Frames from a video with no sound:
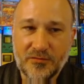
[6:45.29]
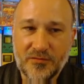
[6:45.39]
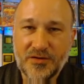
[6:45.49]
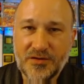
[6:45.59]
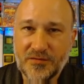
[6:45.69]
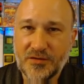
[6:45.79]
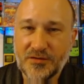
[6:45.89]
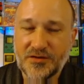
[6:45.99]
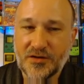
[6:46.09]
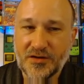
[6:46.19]
very difficult
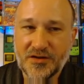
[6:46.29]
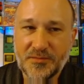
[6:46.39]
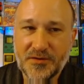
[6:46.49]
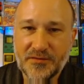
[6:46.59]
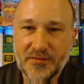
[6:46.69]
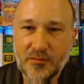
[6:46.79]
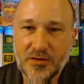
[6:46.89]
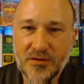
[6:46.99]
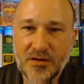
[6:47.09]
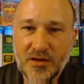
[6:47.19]
to target a specific
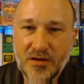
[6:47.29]
one.